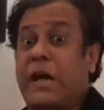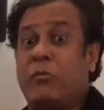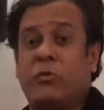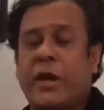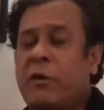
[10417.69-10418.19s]
I
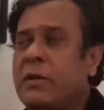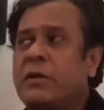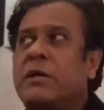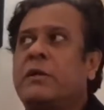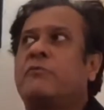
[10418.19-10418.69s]
would
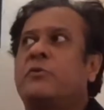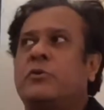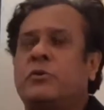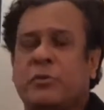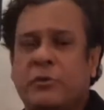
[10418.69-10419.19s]
recommend it
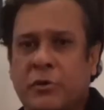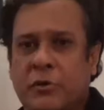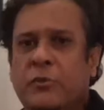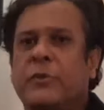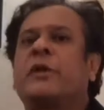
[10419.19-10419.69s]

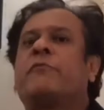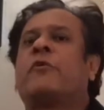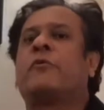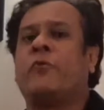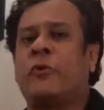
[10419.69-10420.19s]
doing it
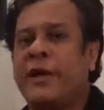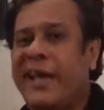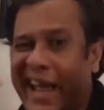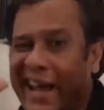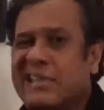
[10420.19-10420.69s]
for
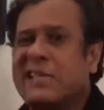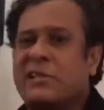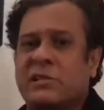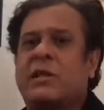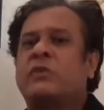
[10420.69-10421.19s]
any
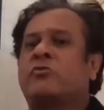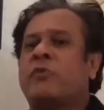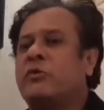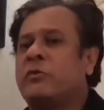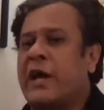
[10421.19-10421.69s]
sensor that you're
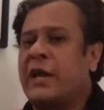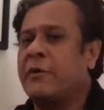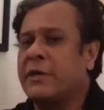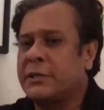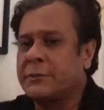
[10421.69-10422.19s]
trying to evaluate.